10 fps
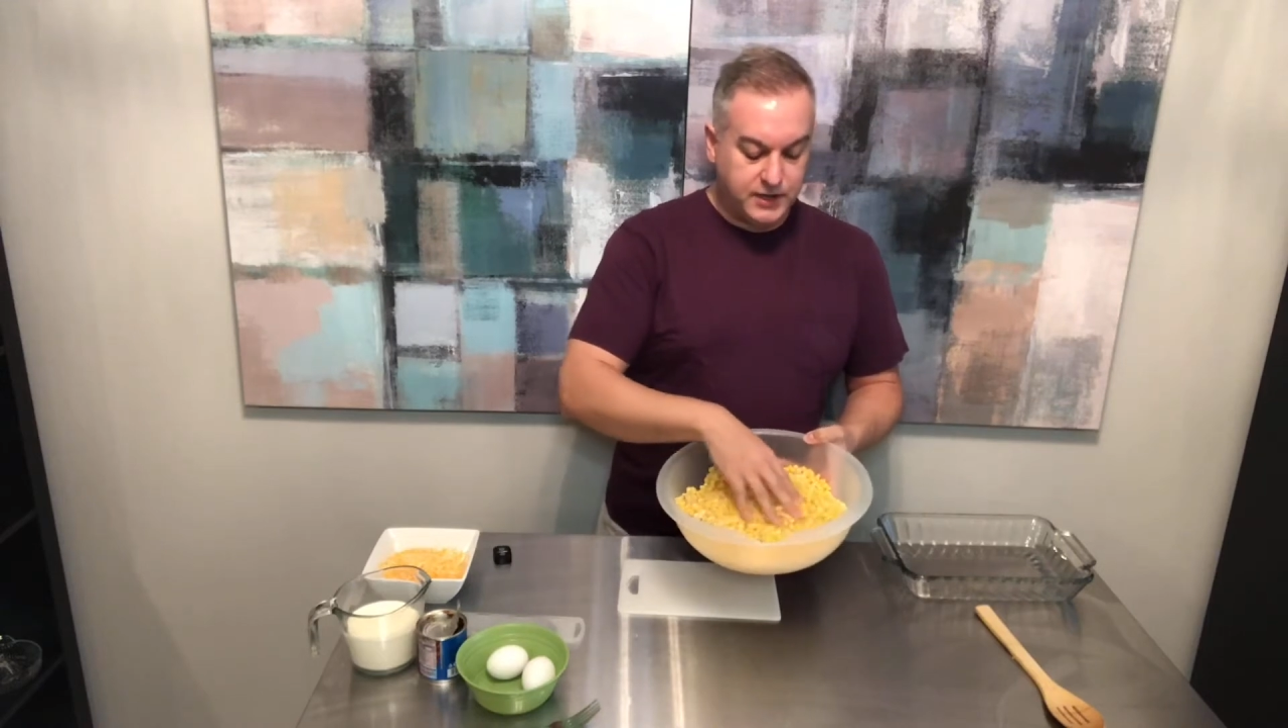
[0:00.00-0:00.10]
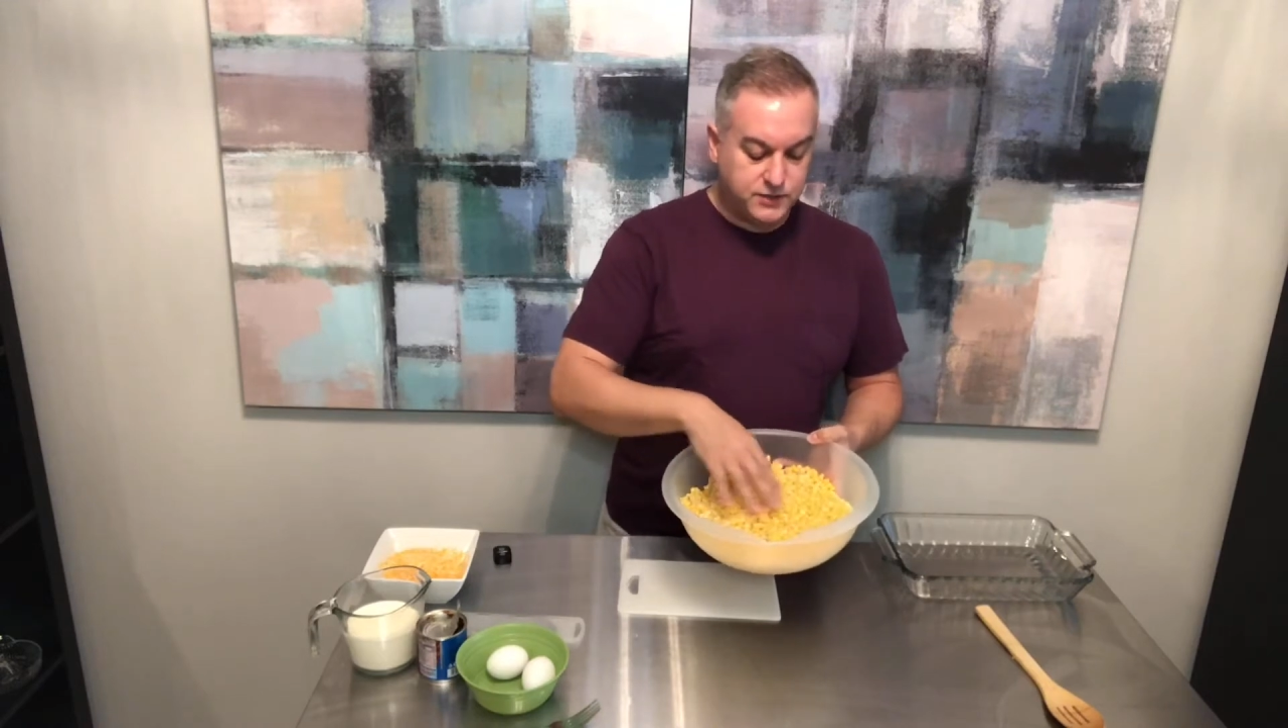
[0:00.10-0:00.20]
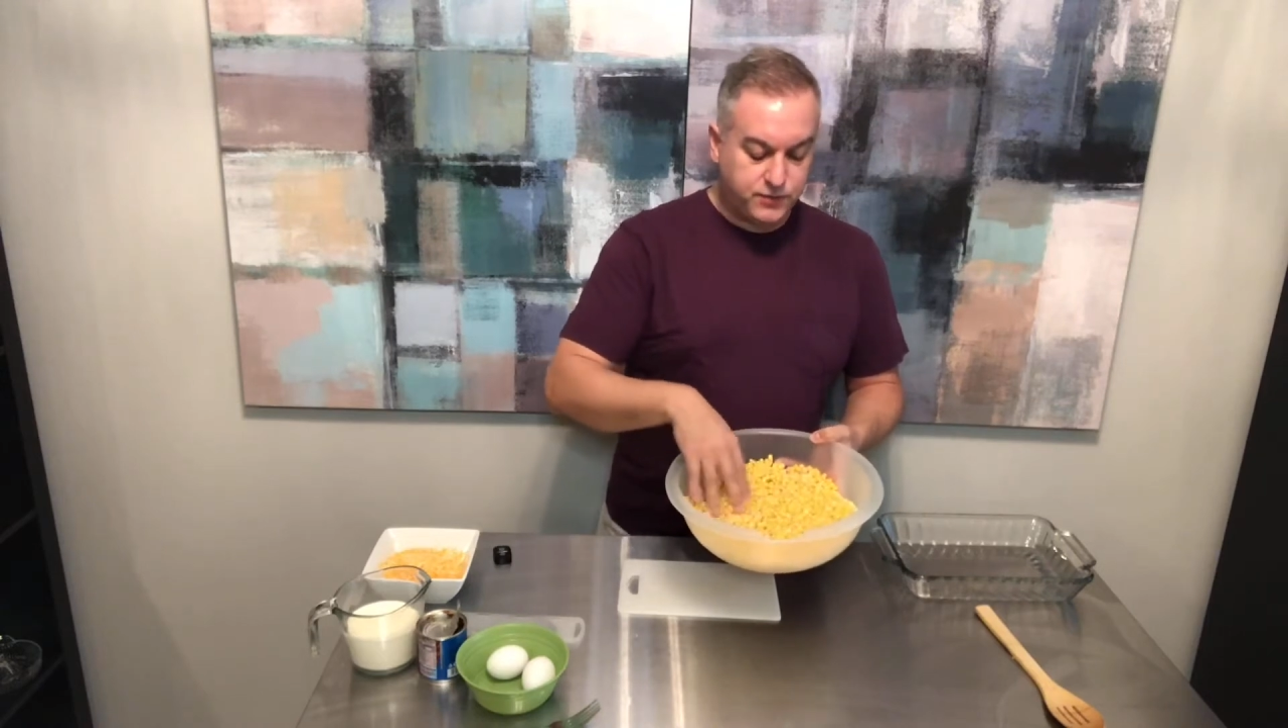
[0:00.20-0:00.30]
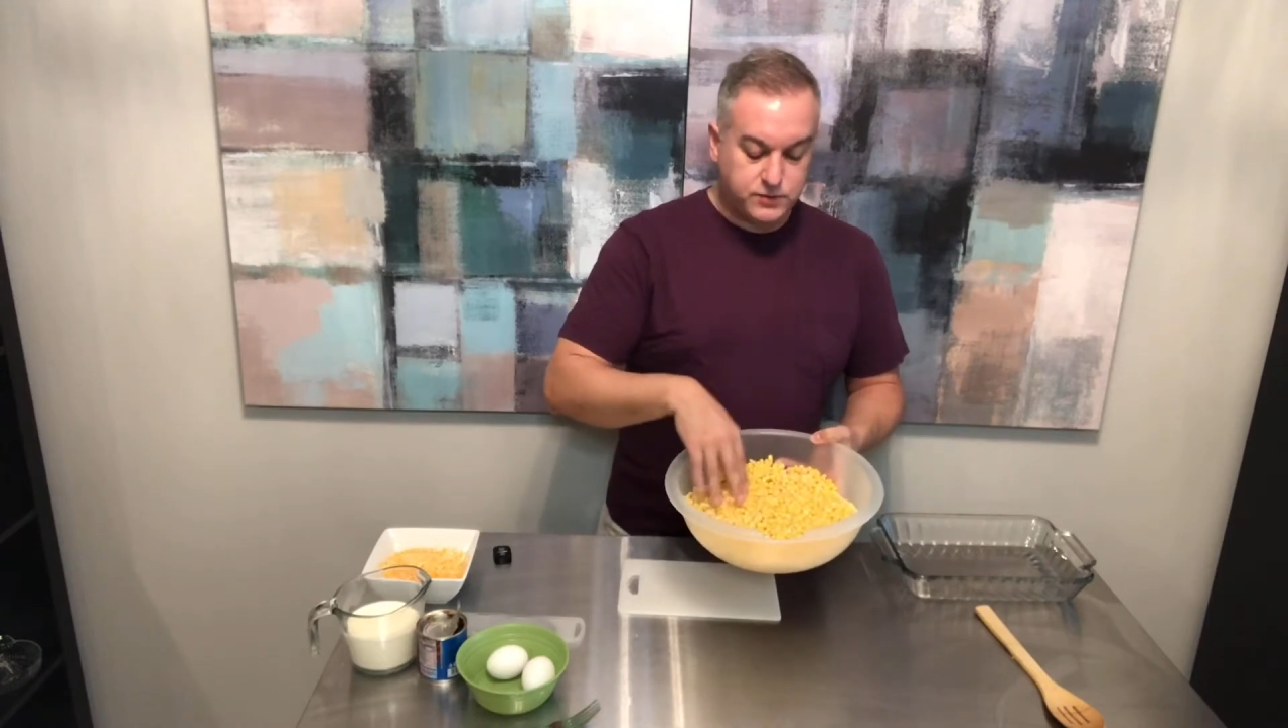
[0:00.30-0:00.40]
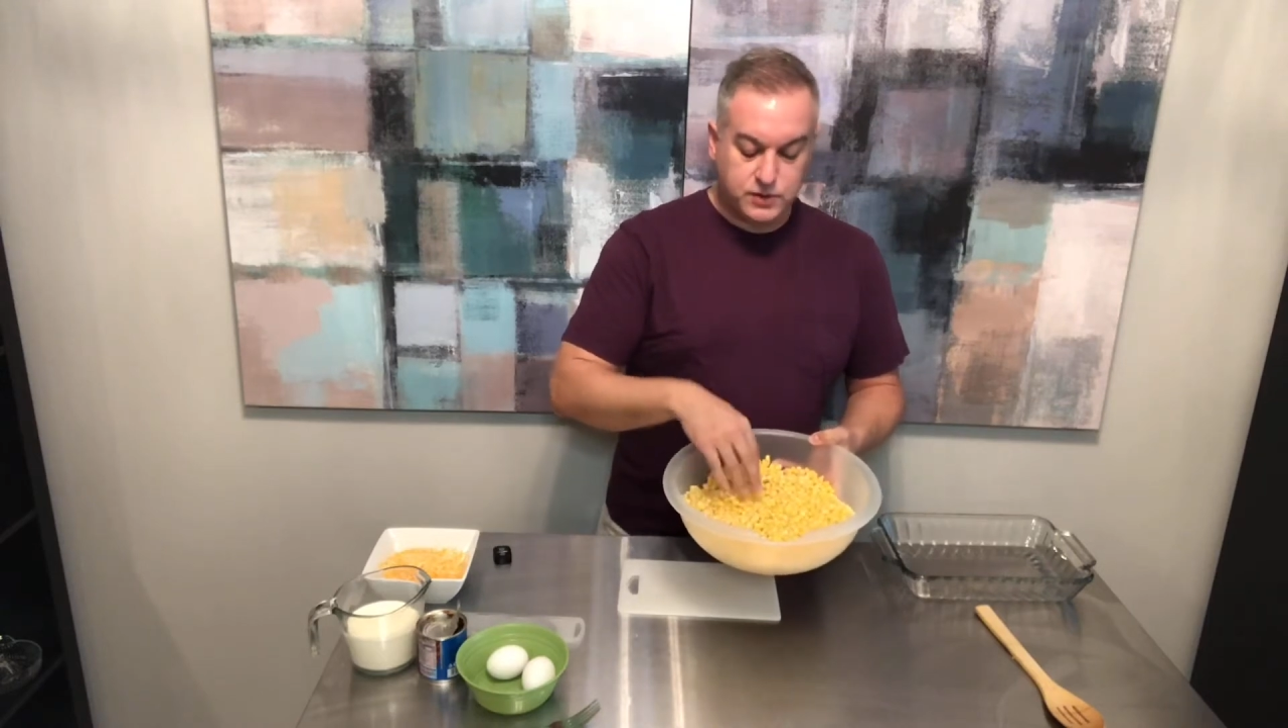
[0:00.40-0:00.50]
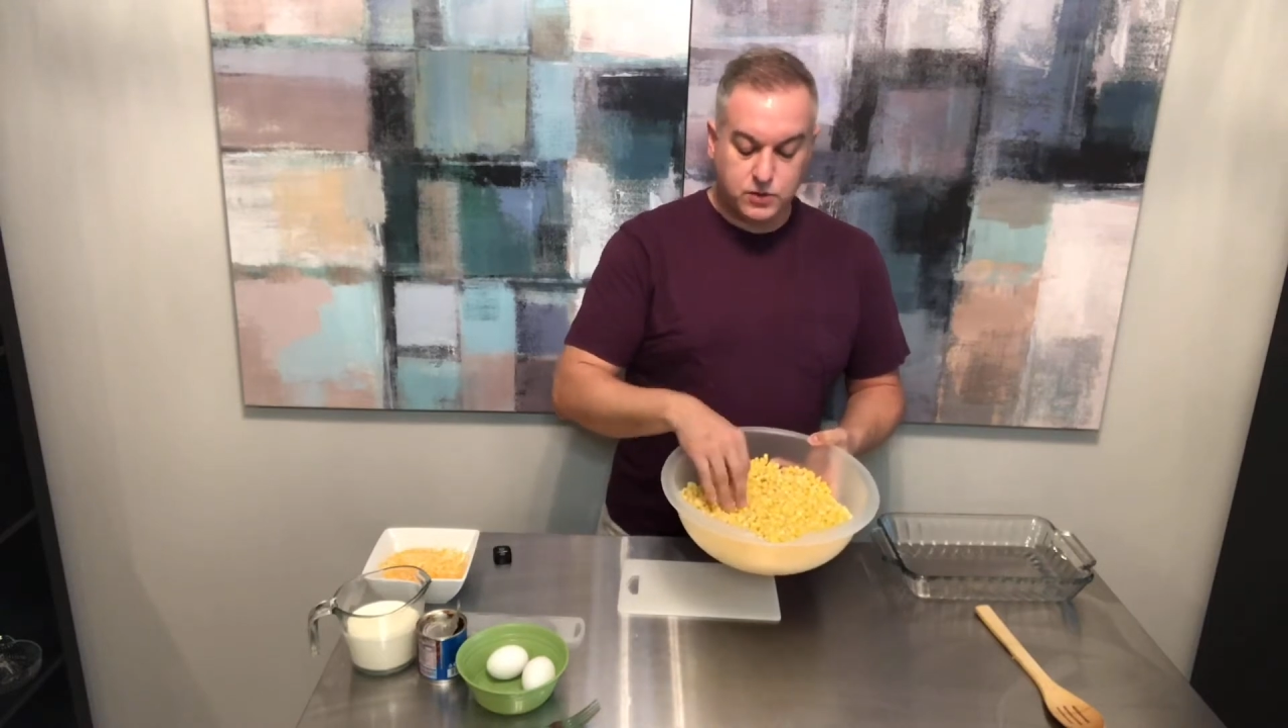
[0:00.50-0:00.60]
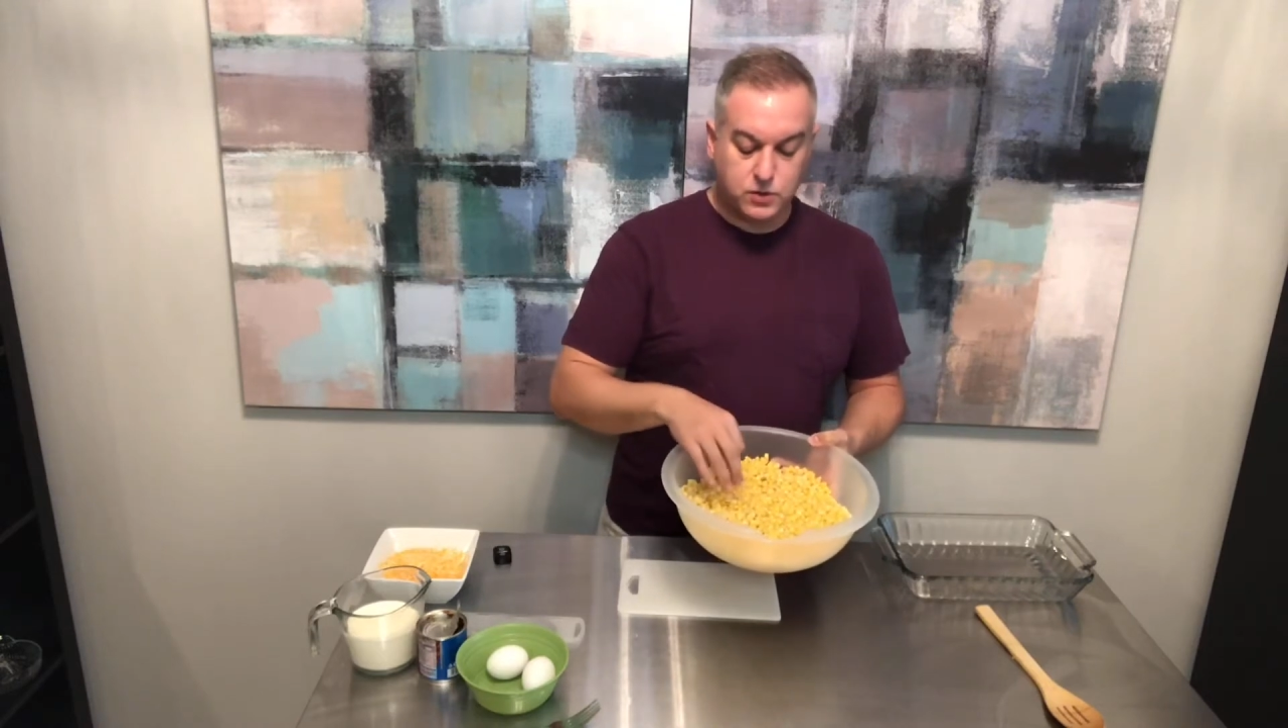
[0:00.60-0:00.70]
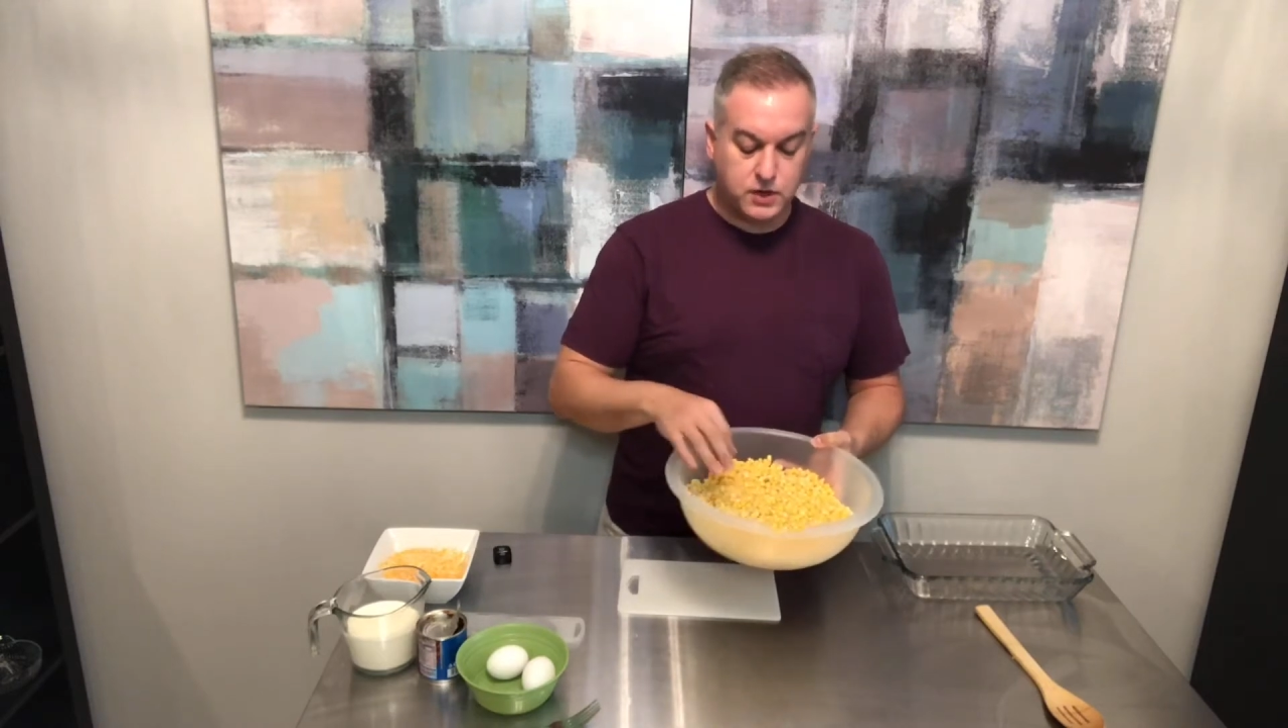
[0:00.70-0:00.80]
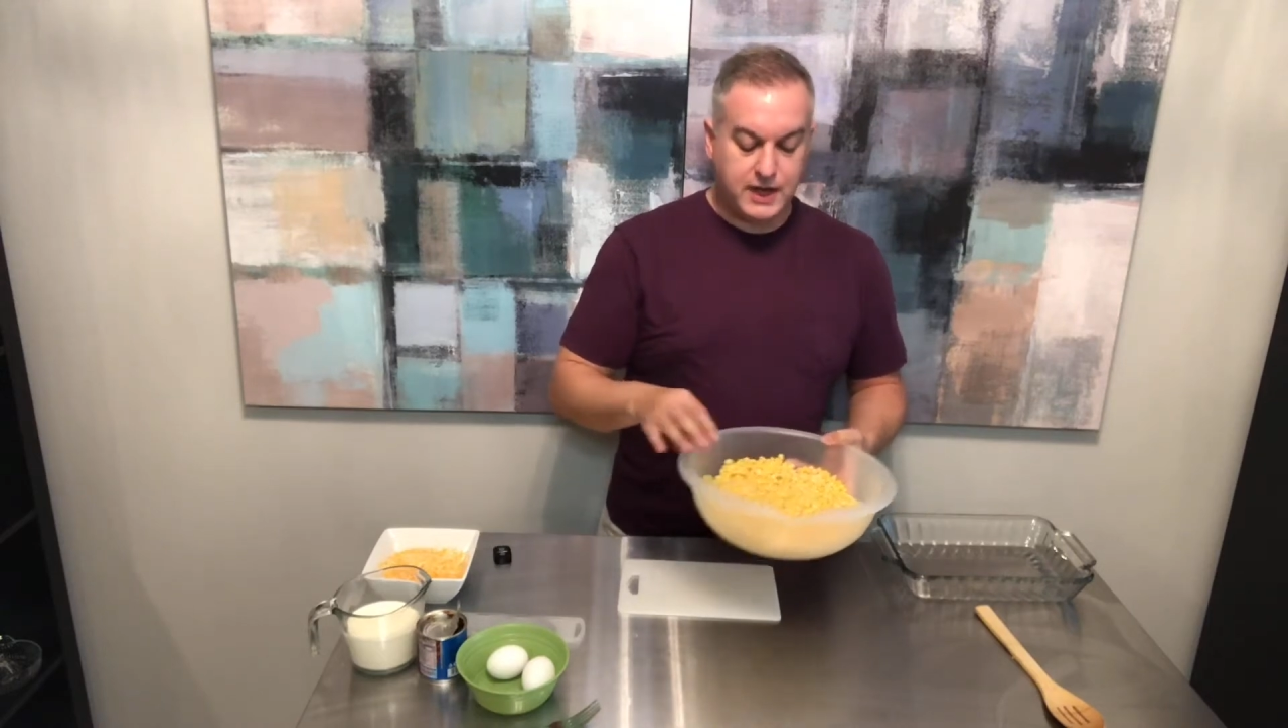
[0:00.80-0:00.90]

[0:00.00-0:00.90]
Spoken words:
frozen corn,